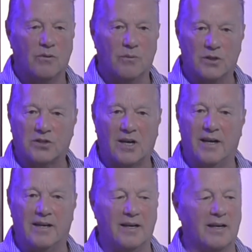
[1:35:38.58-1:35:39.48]
We're
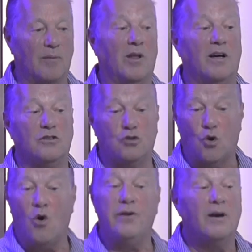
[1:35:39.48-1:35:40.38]
sitting there and I'm like,
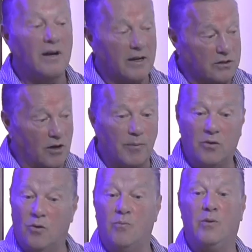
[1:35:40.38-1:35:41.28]
John is coming
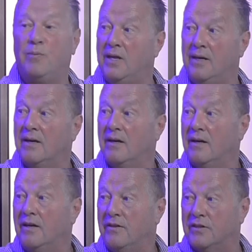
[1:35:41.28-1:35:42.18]
home with me.
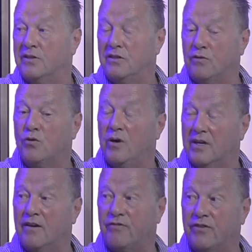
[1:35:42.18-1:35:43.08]
They says, you've got to
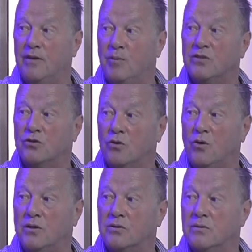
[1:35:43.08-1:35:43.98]
give 3 months
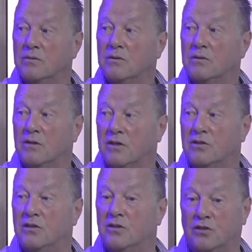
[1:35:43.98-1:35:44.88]
notice. I
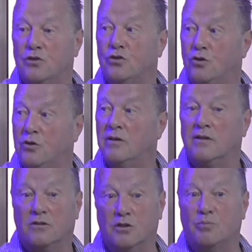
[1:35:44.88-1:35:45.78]
says, this is June,
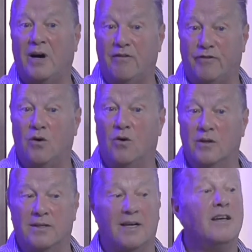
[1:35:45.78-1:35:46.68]
just back for
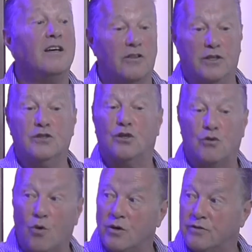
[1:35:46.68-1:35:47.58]
holiday. There's your
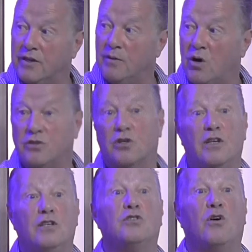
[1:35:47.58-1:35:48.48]
notice, 3 months,
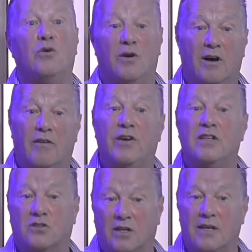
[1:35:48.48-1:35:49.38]
he's out.
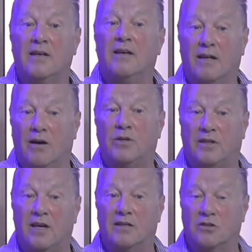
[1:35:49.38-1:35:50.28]
Eventually, it would
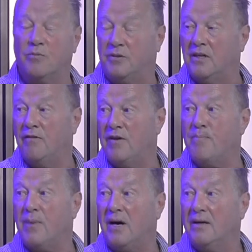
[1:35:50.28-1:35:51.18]
take us up to
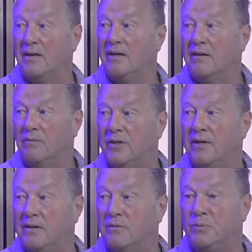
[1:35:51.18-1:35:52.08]
November, when
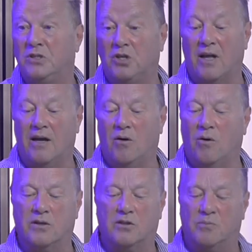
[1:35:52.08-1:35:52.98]
it would be July,
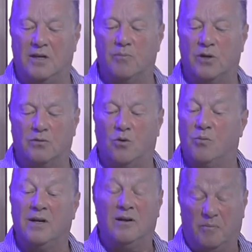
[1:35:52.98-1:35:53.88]
August, September,
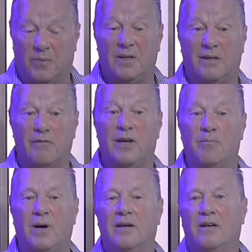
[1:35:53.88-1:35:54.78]
October, by
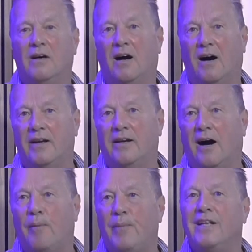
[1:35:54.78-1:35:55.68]
November. And
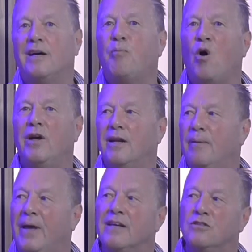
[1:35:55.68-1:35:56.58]
I made a point of
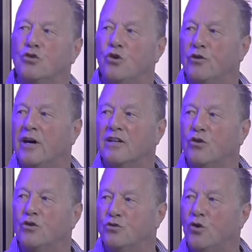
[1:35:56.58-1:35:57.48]
making sure that I
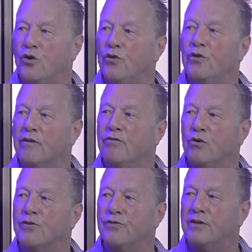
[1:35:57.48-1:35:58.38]
took John out on the
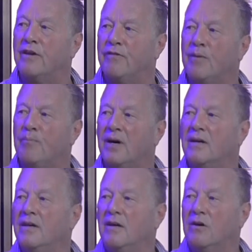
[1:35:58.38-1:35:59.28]
4th of November,
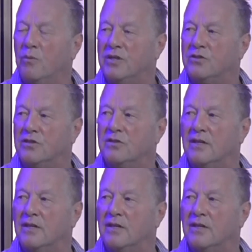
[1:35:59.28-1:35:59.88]
which is